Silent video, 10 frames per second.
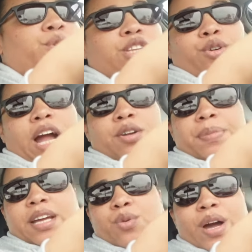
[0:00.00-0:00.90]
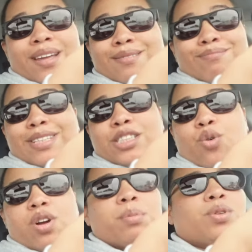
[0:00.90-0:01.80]
with the ground being wet, it's
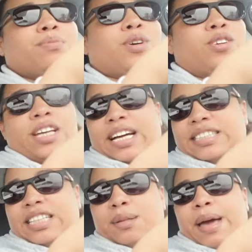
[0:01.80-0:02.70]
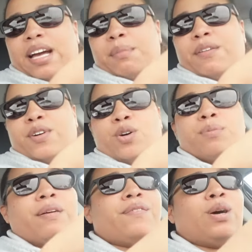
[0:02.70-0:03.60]
horrible. Oh, you guys see the back of my
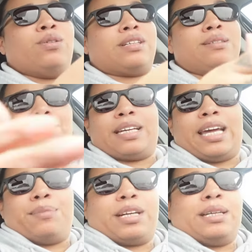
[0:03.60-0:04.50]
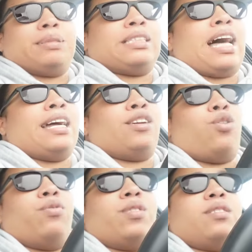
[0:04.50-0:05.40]
phone? My phone, the camera keeps sliding
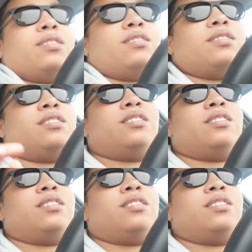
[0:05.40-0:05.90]
over. Oh,